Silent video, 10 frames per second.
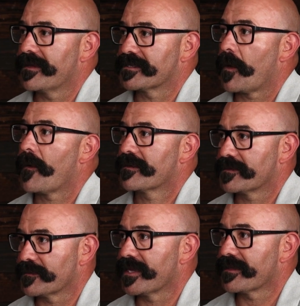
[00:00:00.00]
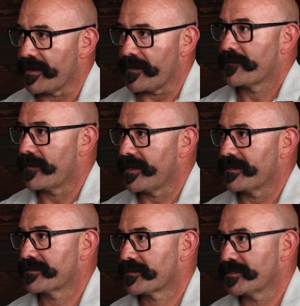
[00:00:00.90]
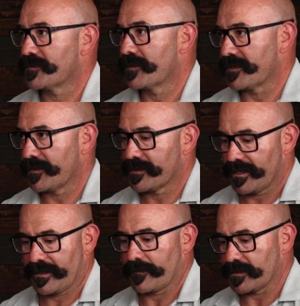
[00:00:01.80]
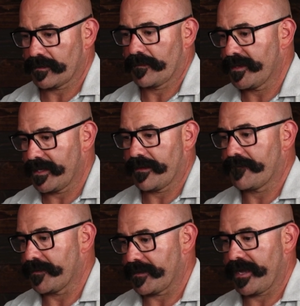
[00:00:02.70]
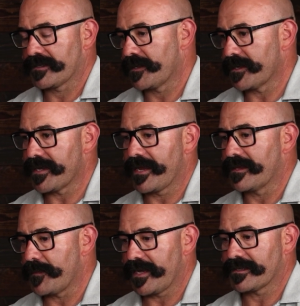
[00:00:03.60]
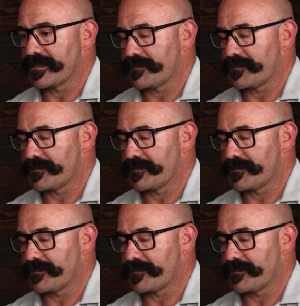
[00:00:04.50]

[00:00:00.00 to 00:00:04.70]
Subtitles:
It's hard to get there, right? Because you're dealing with so many different things on a daily basis.